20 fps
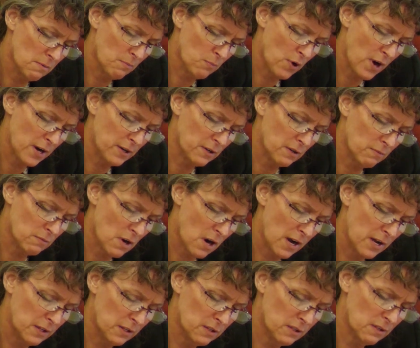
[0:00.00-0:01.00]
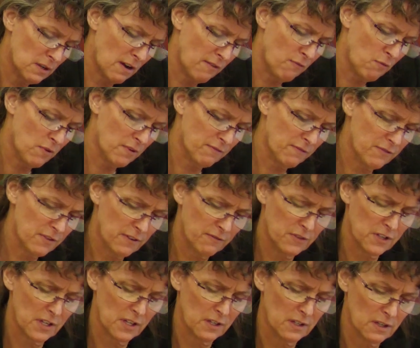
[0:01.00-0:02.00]
Brandon Wright's F-150,
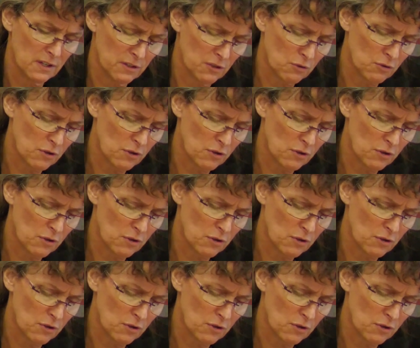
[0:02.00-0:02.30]
his